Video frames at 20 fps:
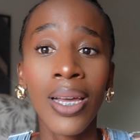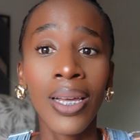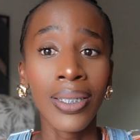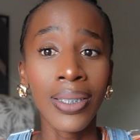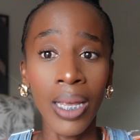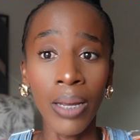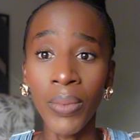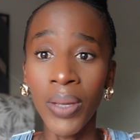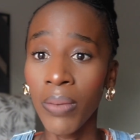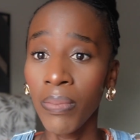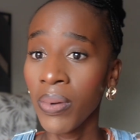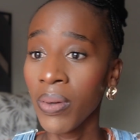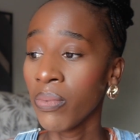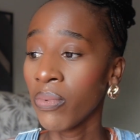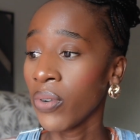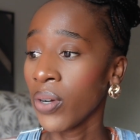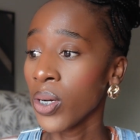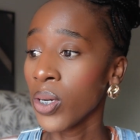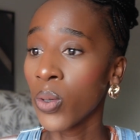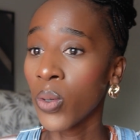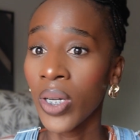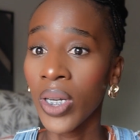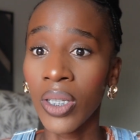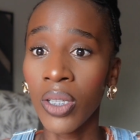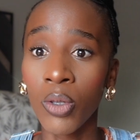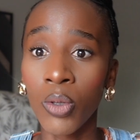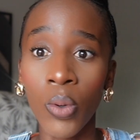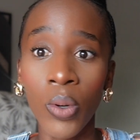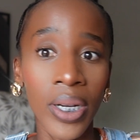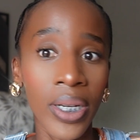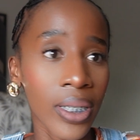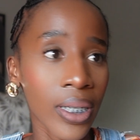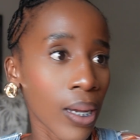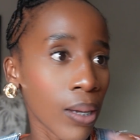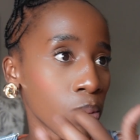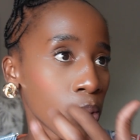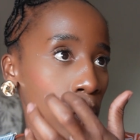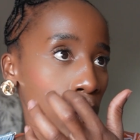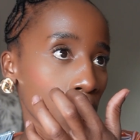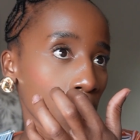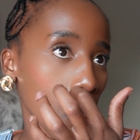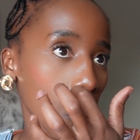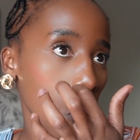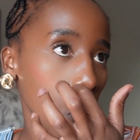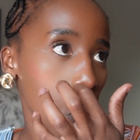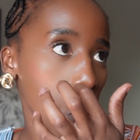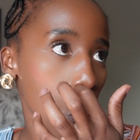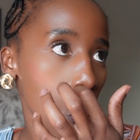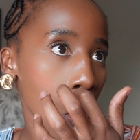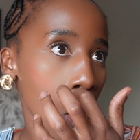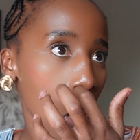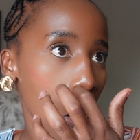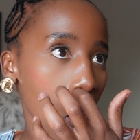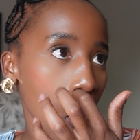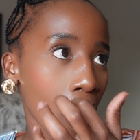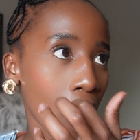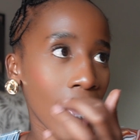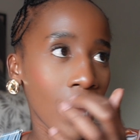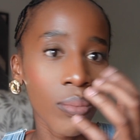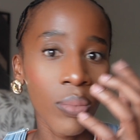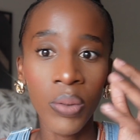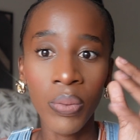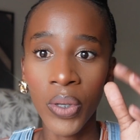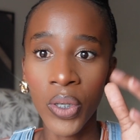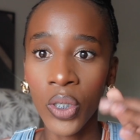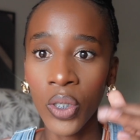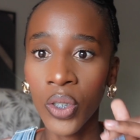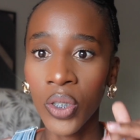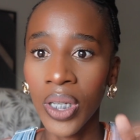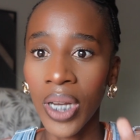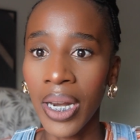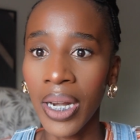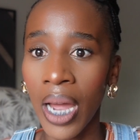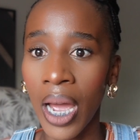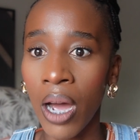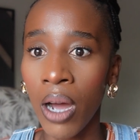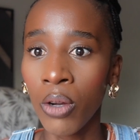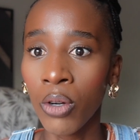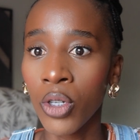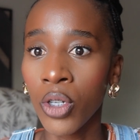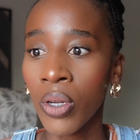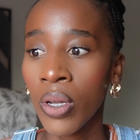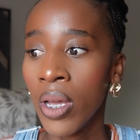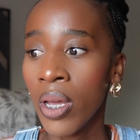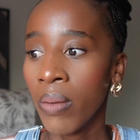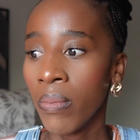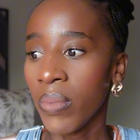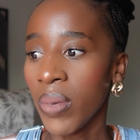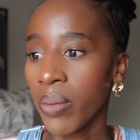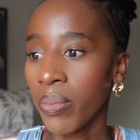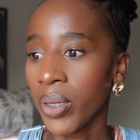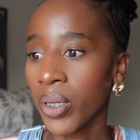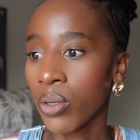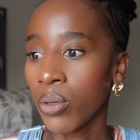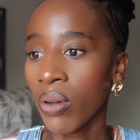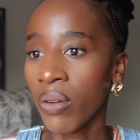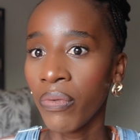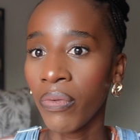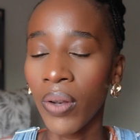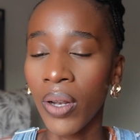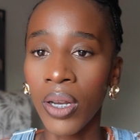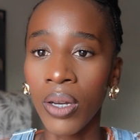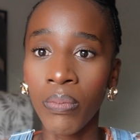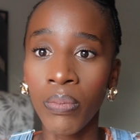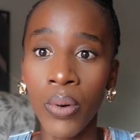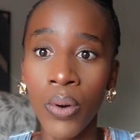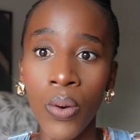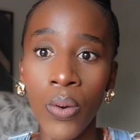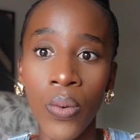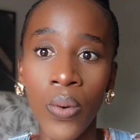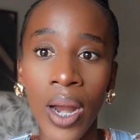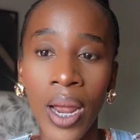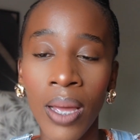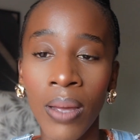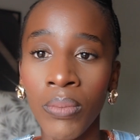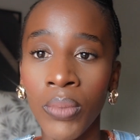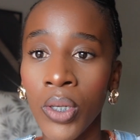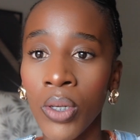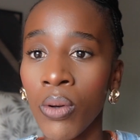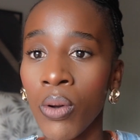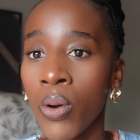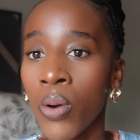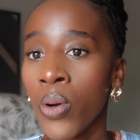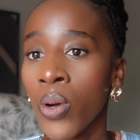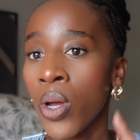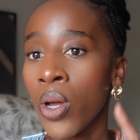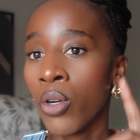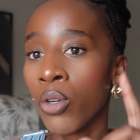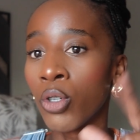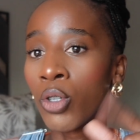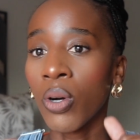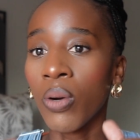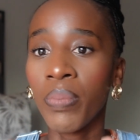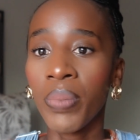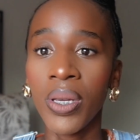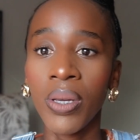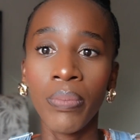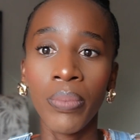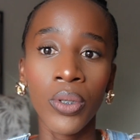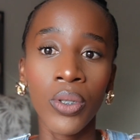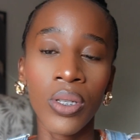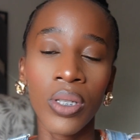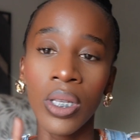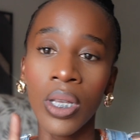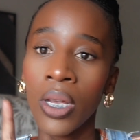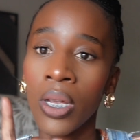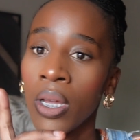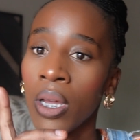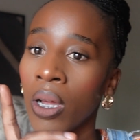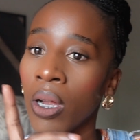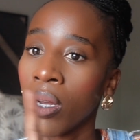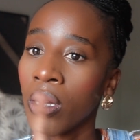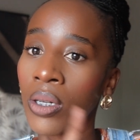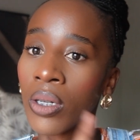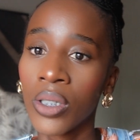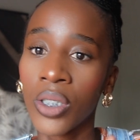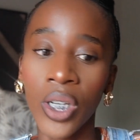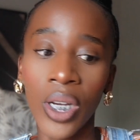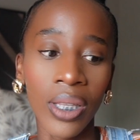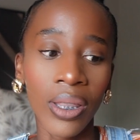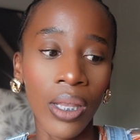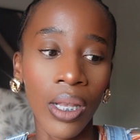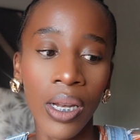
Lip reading: Some of the people are very good at story time, so they will do like special shout out, maybe do affiliate programs, you know, draw people to say check the